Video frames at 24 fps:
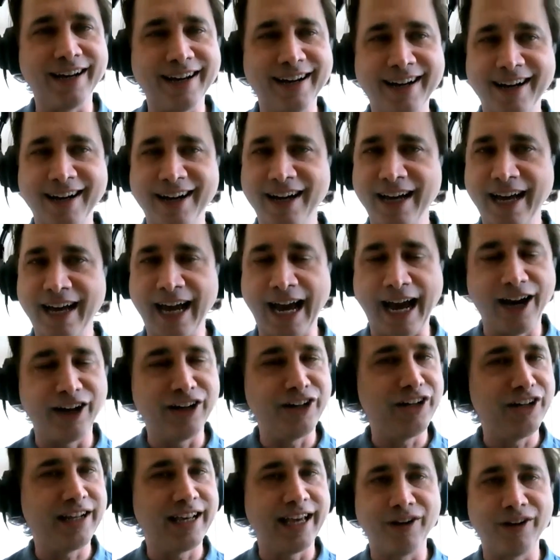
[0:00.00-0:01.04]
Uh, how
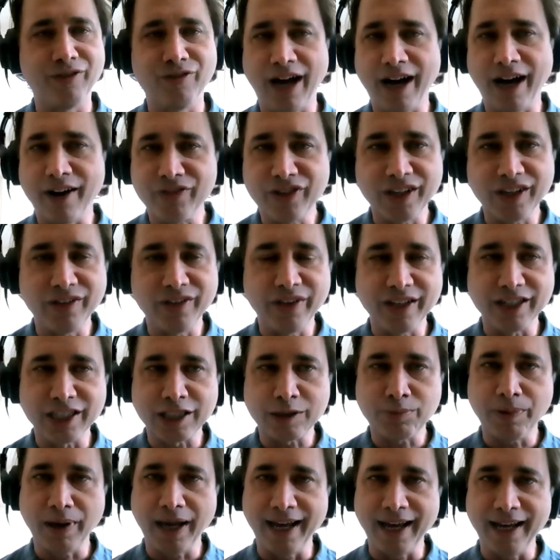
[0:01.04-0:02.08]
did you get involved in this
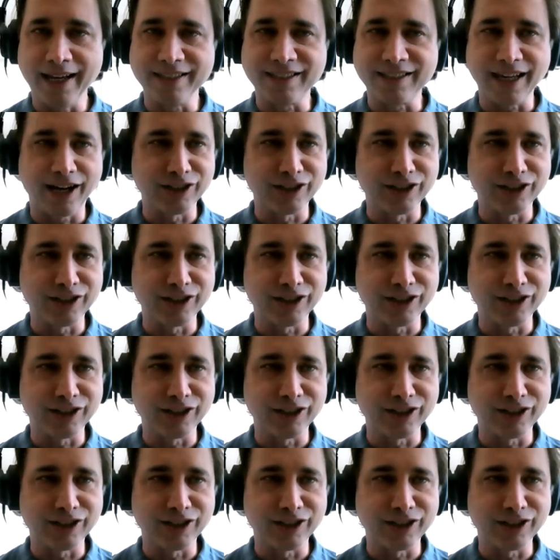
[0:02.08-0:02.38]
space?